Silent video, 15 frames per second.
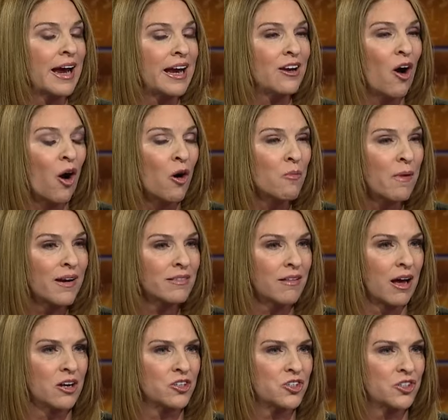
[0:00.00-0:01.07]
ate all my
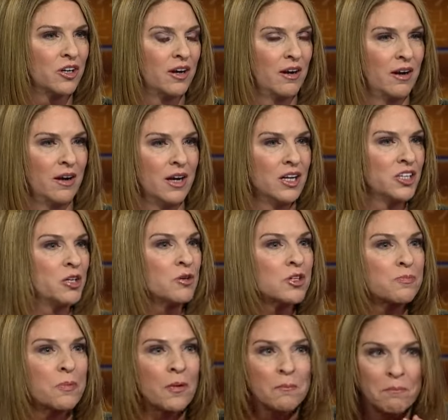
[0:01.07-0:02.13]
lunch. She
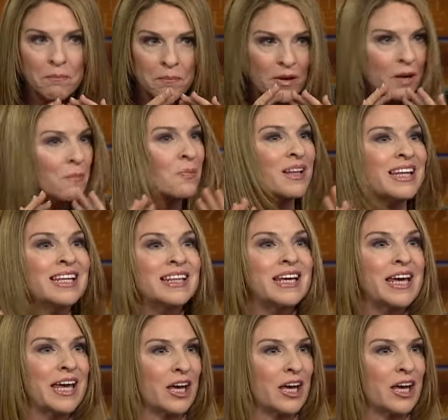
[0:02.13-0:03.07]
was completely